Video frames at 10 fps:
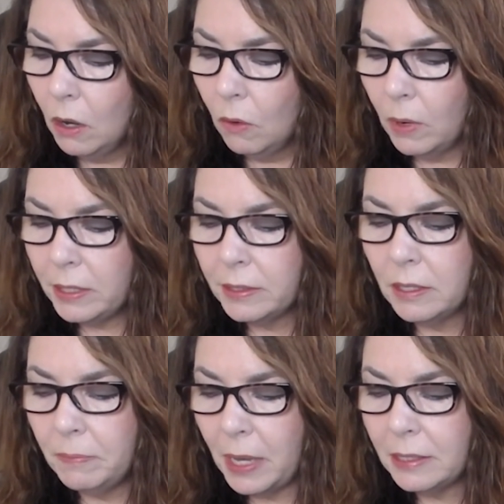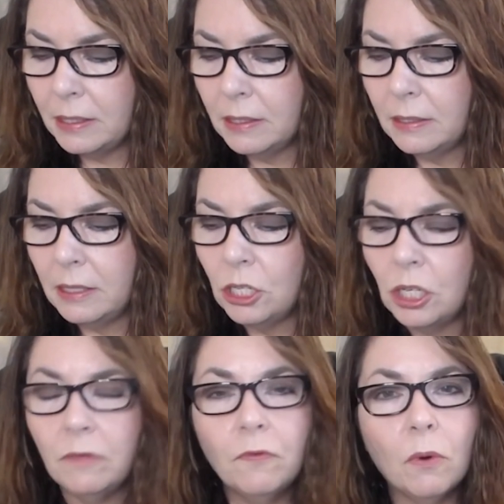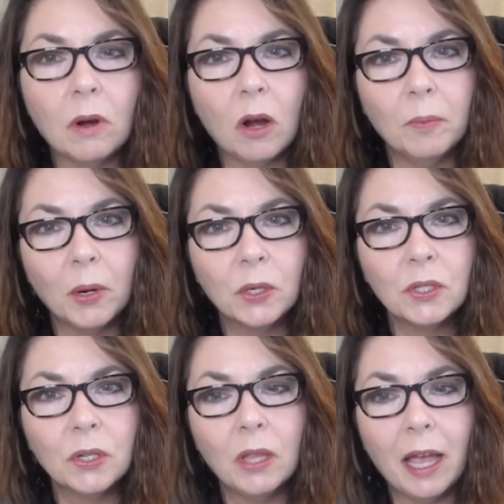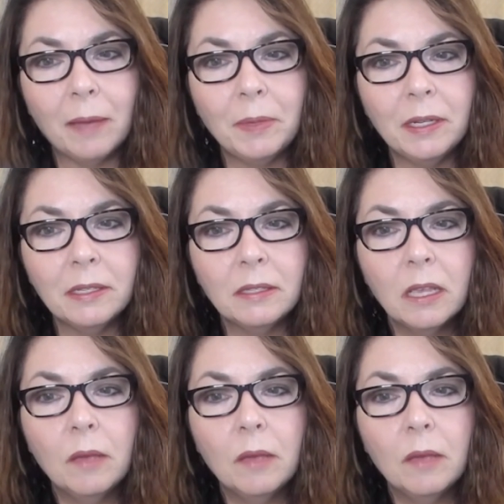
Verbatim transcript: what is the best decision for our personal happiness,